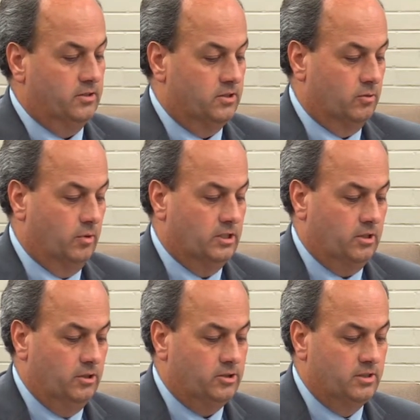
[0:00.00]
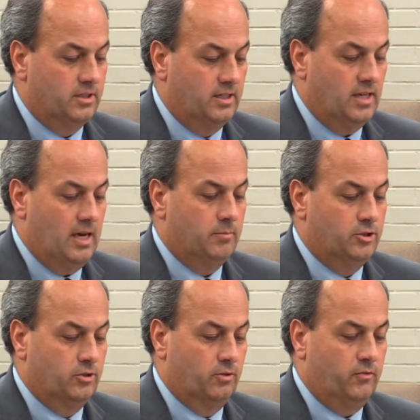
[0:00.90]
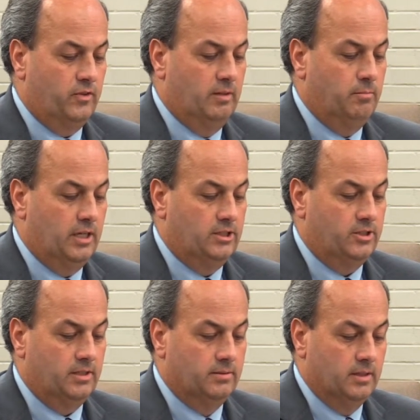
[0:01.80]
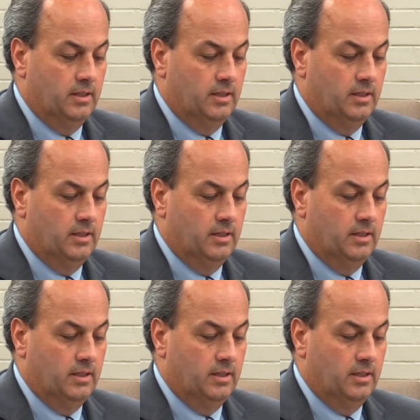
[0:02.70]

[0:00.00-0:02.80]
It says a resolution to adopt the general fund budget